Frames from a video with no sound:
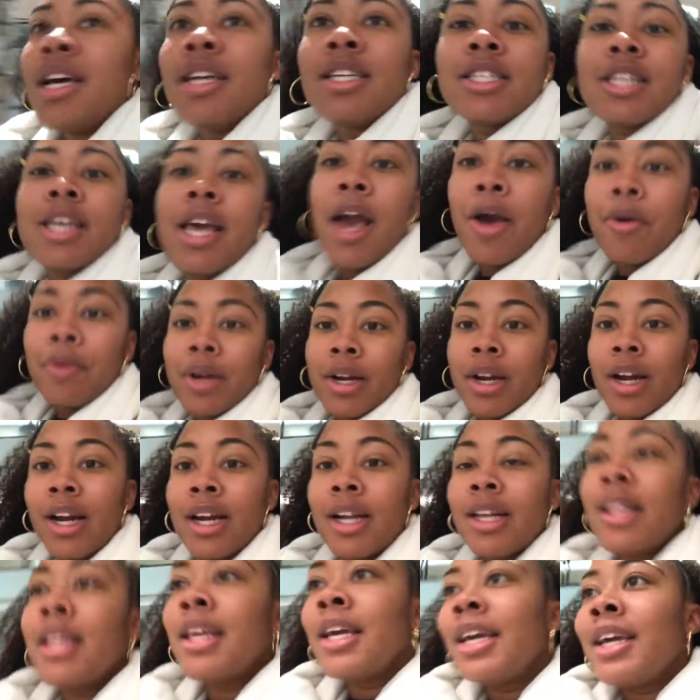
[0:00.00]
So yeah, we're
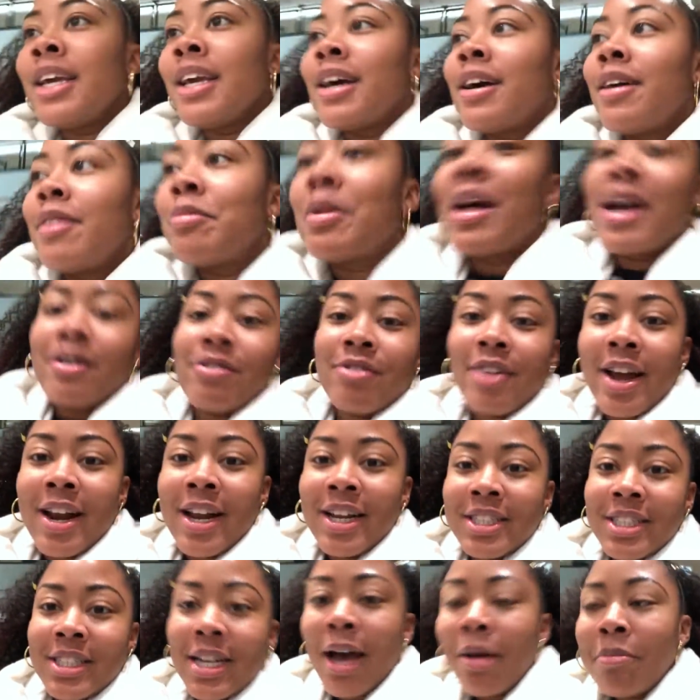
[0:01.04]
currently Black
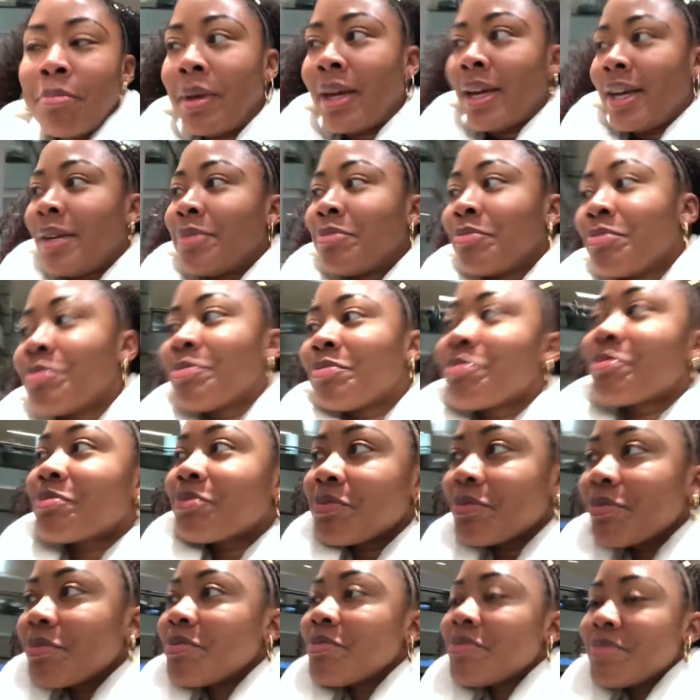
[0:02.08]
Friday shopping
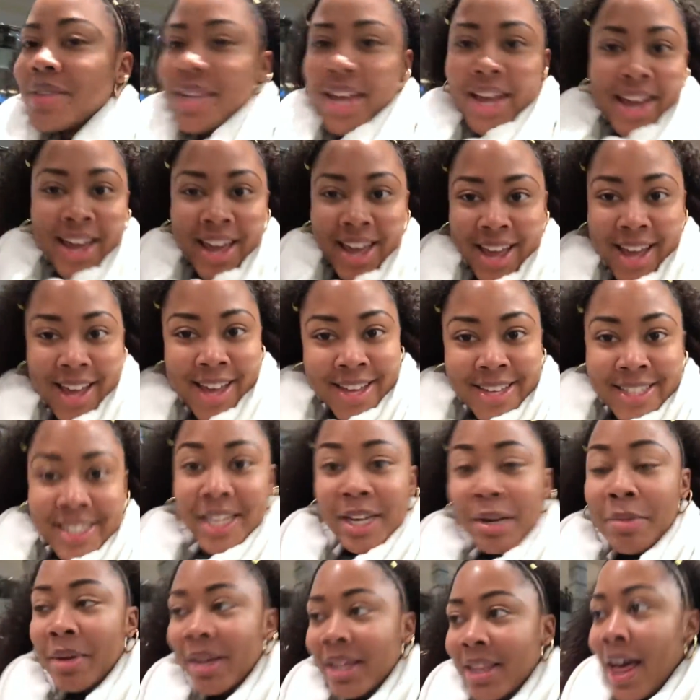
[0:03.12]
and it's
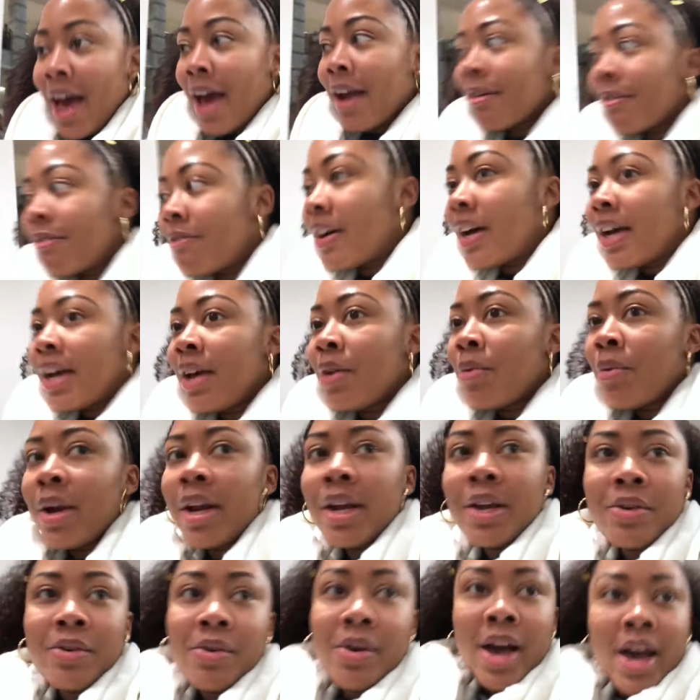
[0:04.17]
gonna be a lot of fun. What are
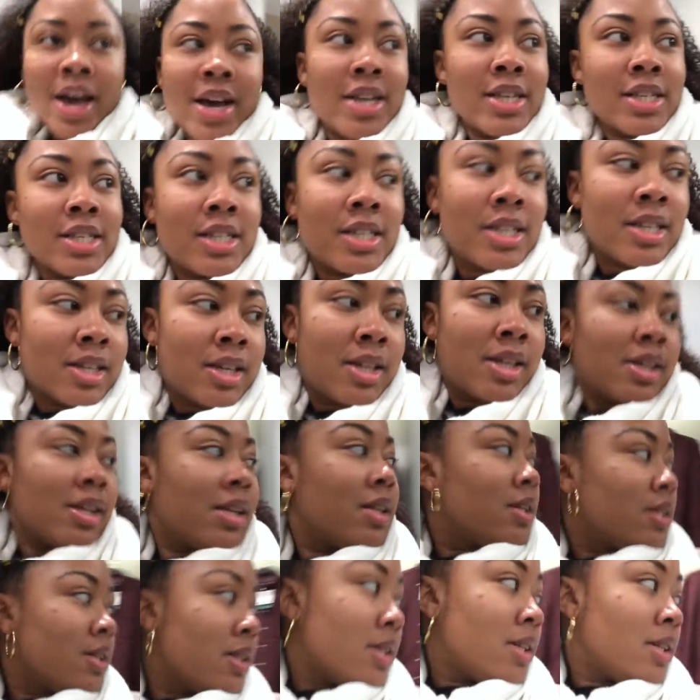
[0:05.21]
you guys?
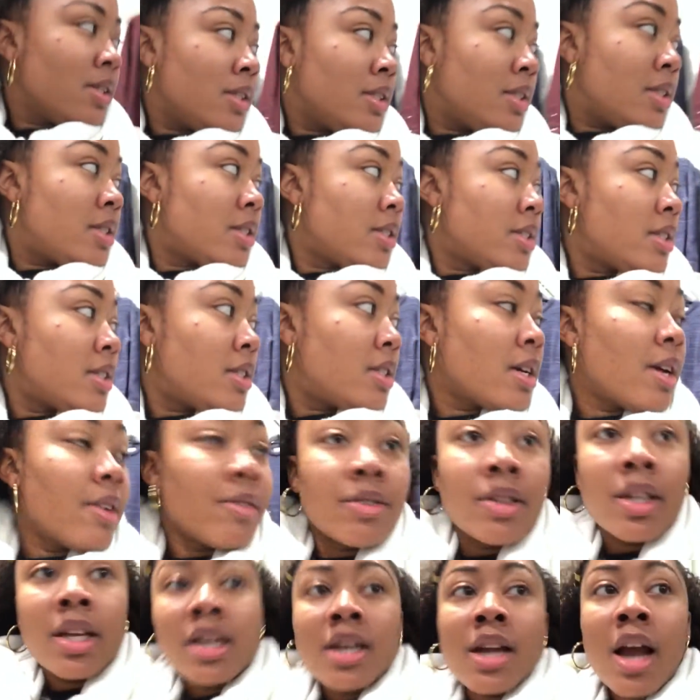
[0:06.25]

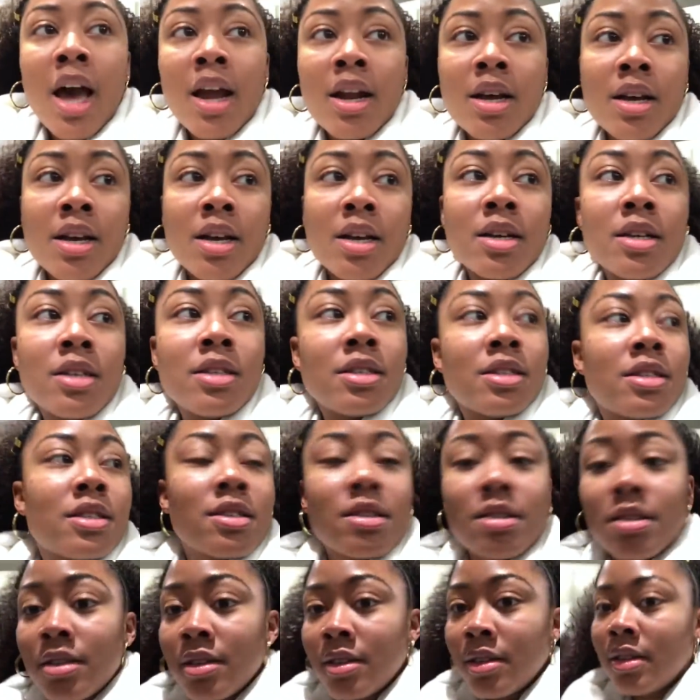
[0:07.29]
Definitely not us.
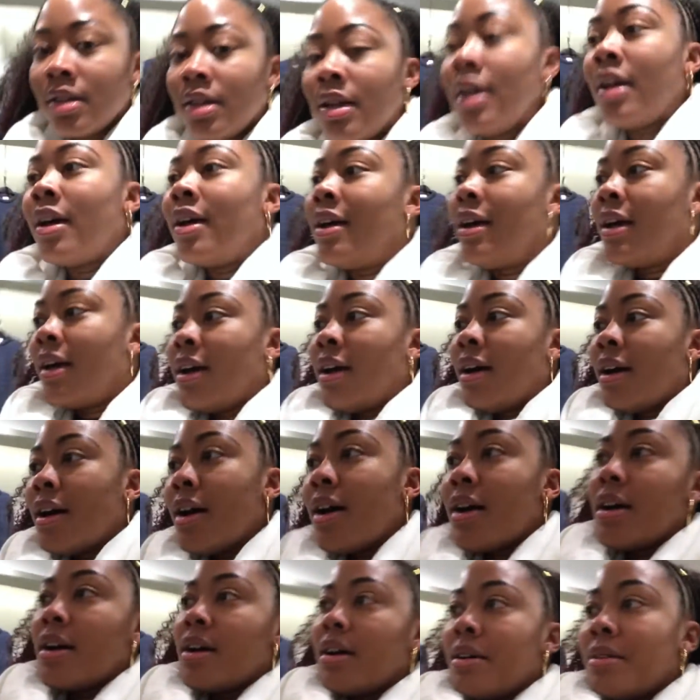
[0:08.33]

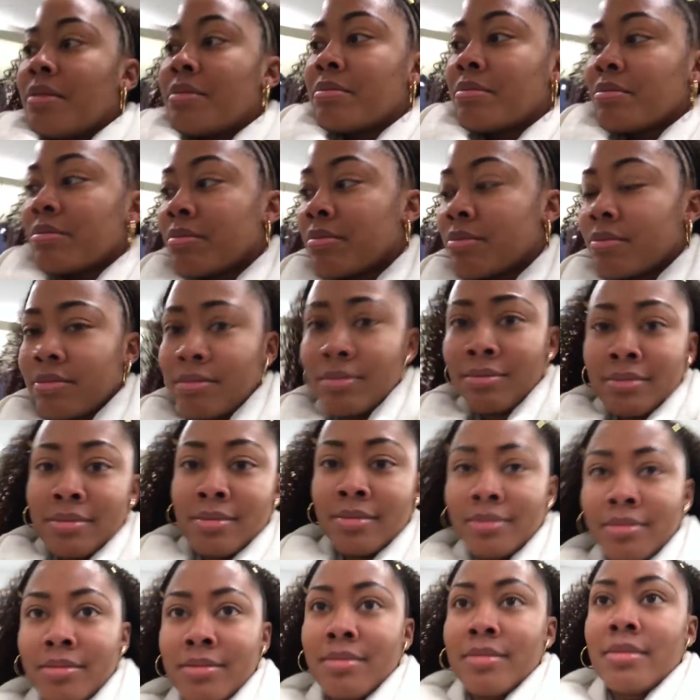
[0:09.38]
Um,
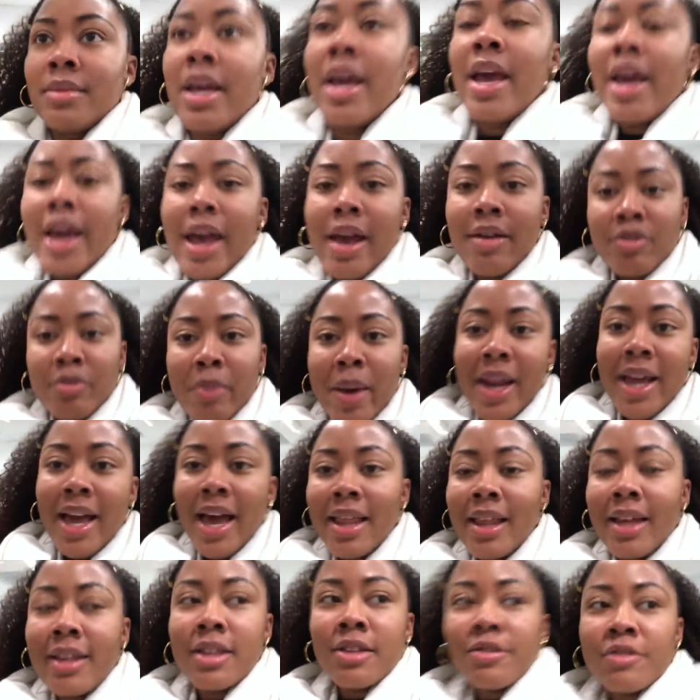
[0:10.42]
everybody
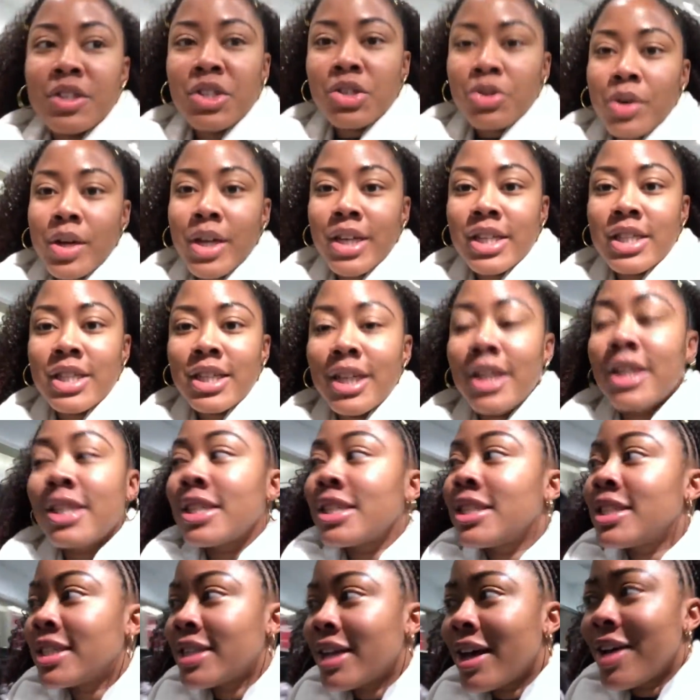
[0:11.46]
got like the Victoria's
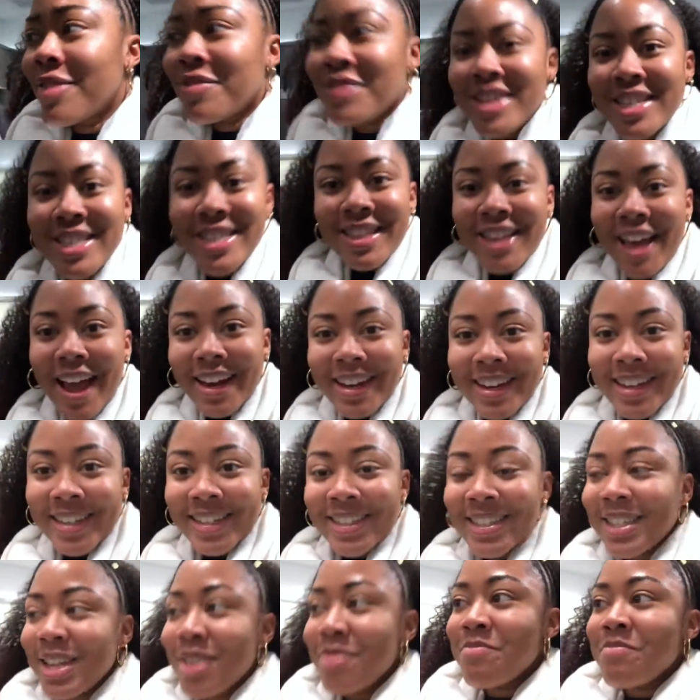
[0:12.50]
Secret stuff. This lighting
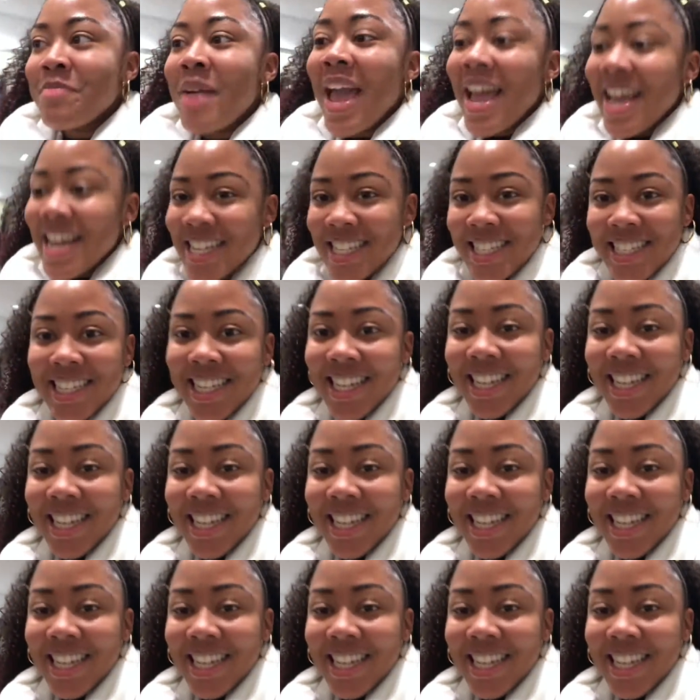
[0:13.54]
is amazing.